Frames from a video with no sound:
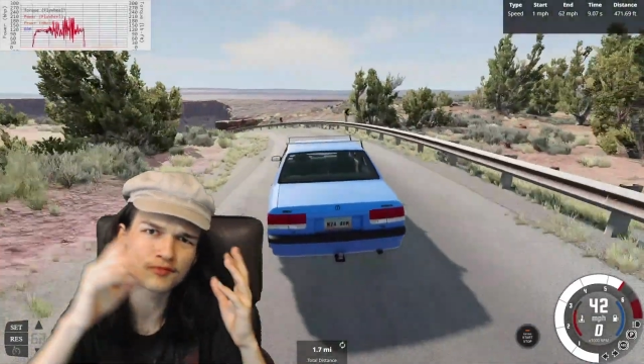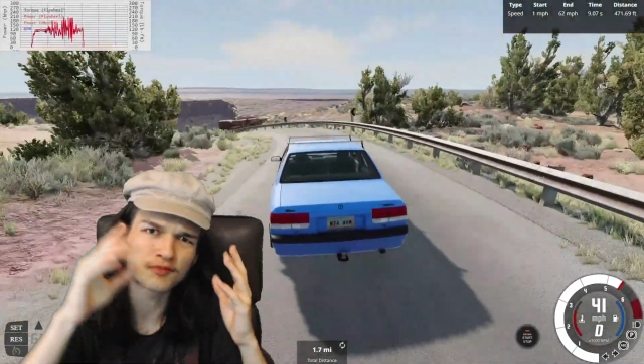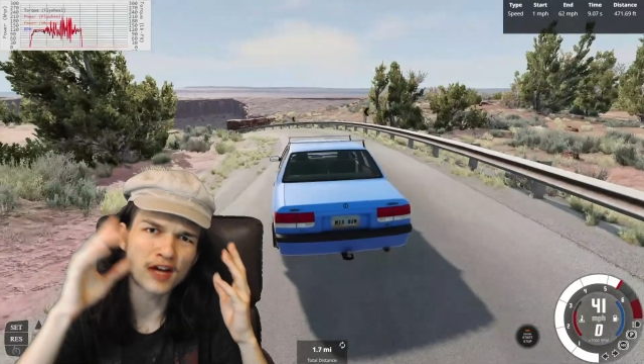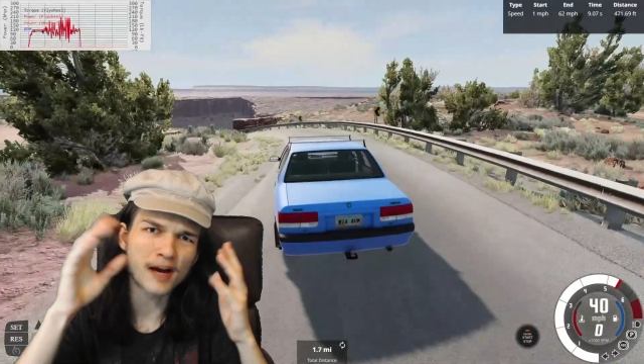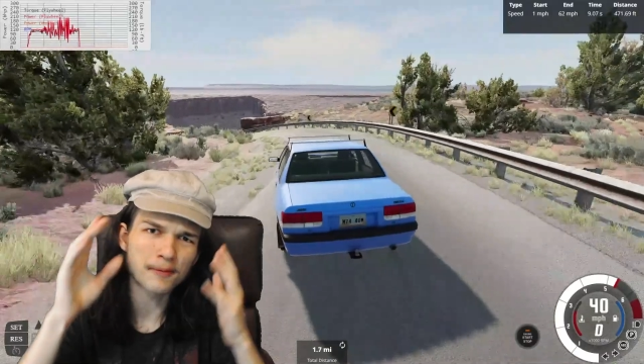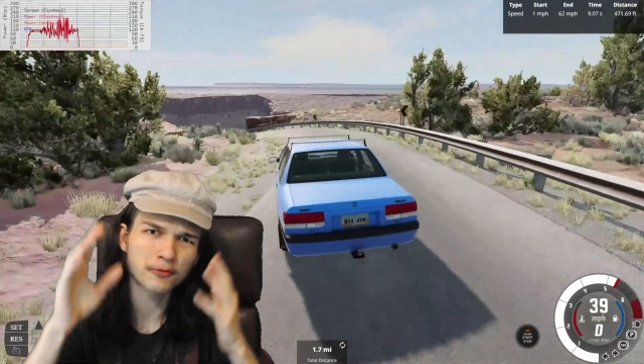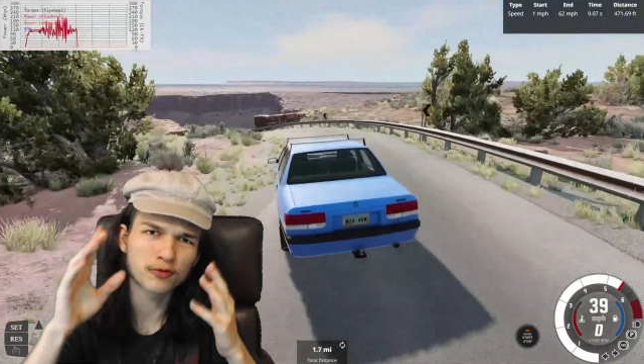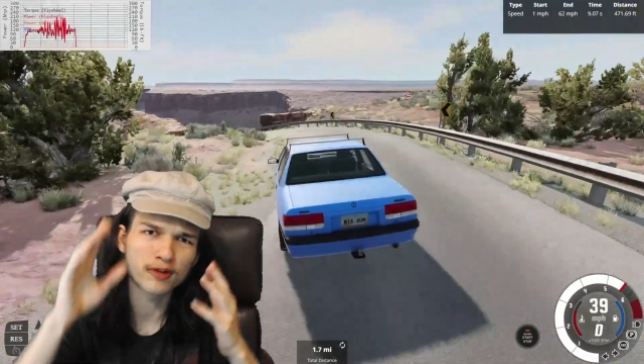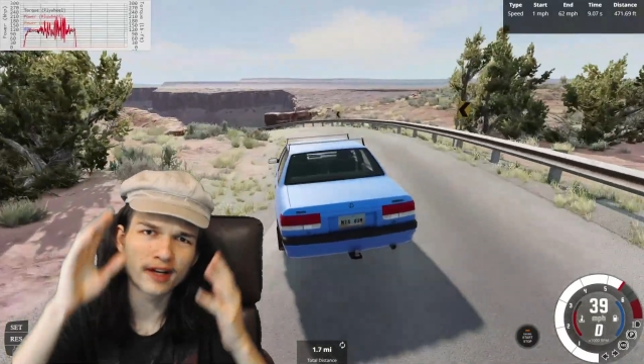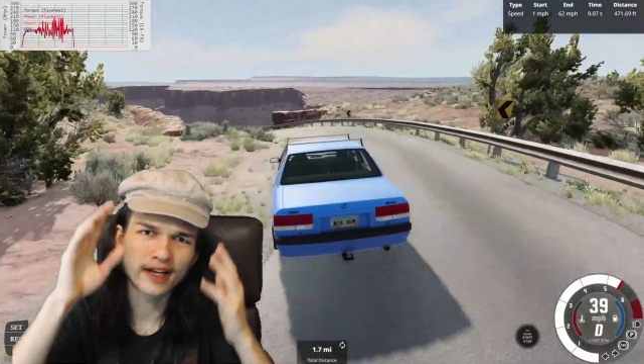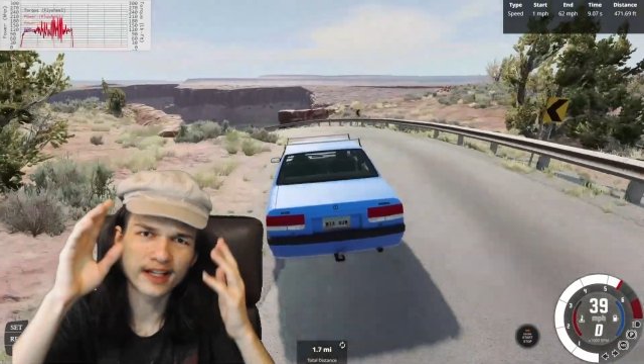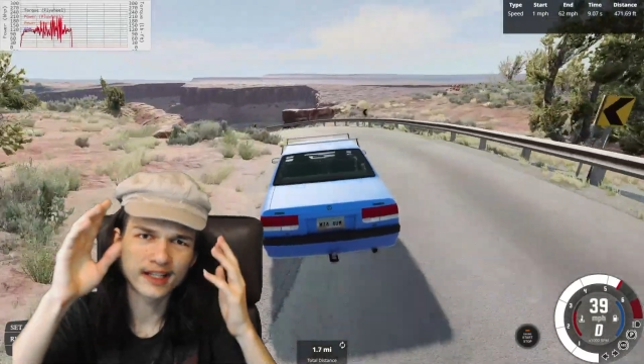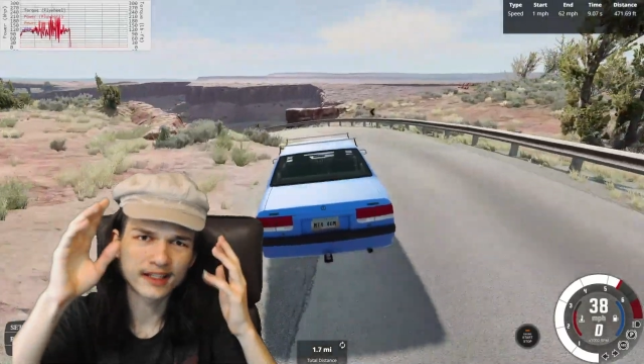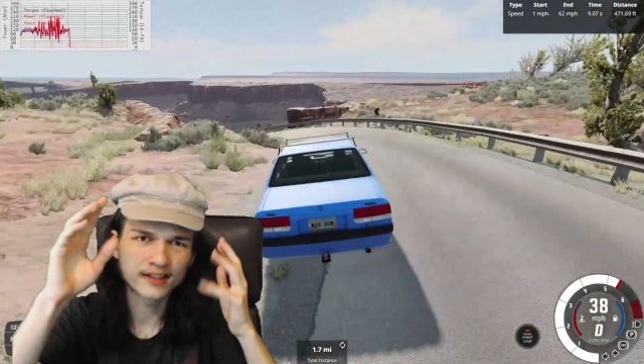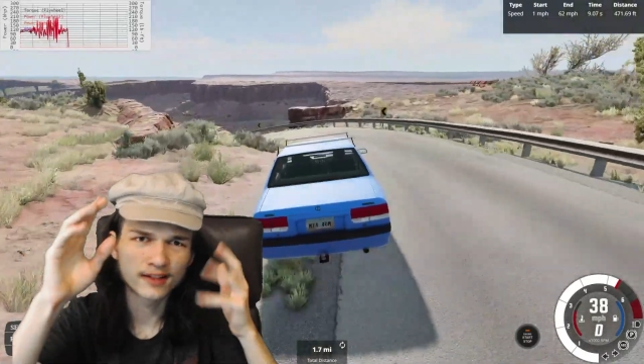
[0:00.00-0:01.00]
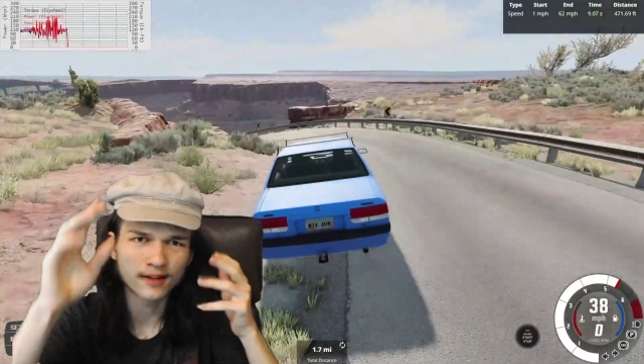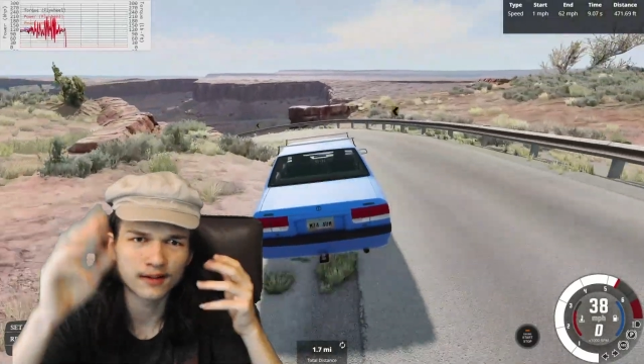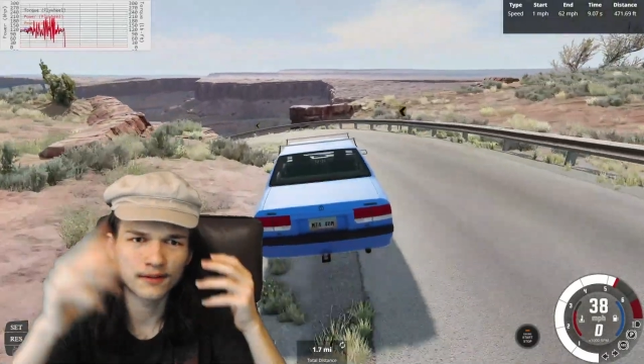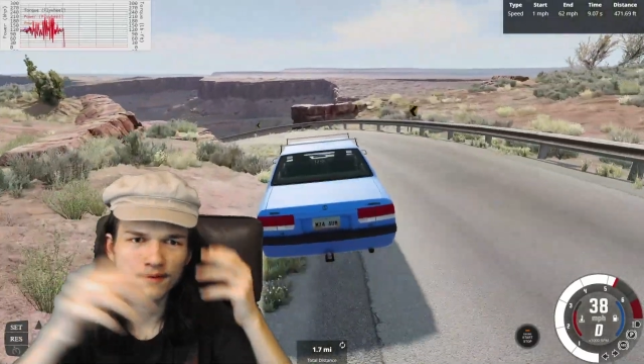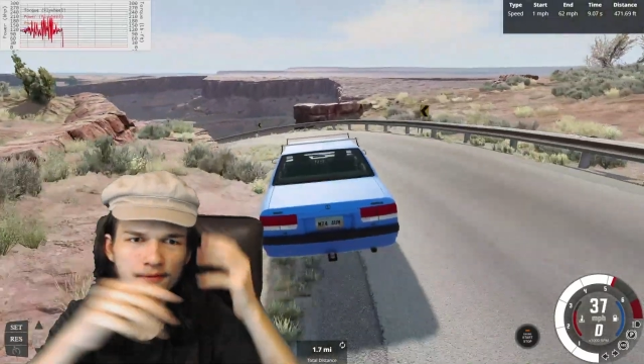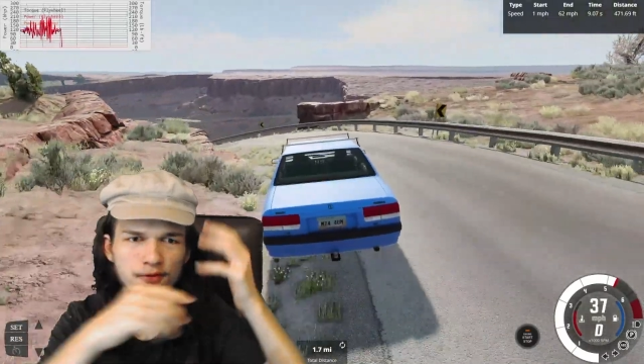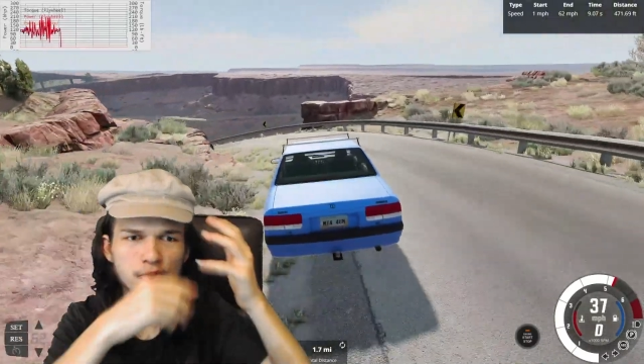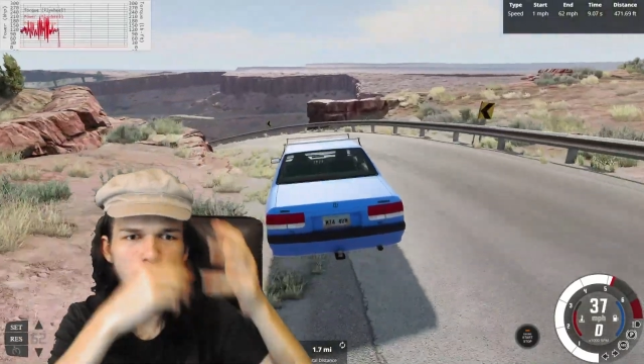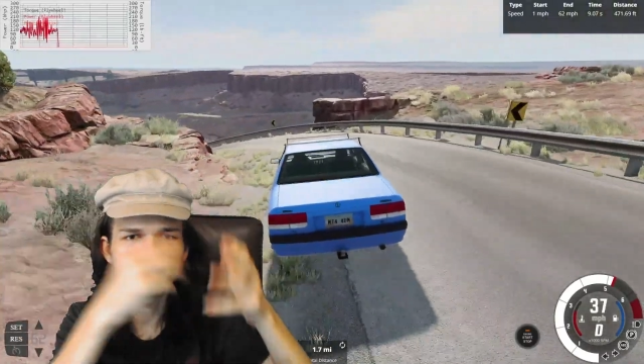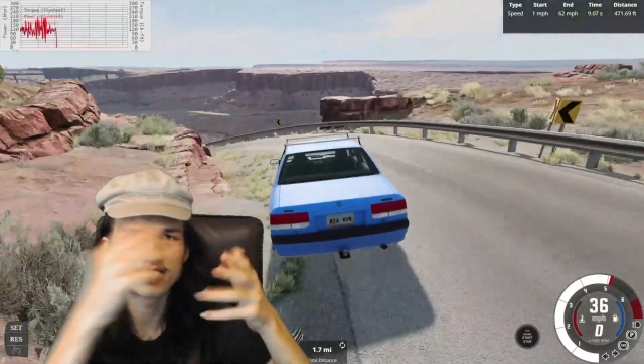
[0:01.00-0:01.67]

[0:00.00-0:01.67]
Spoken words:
upgrade it to a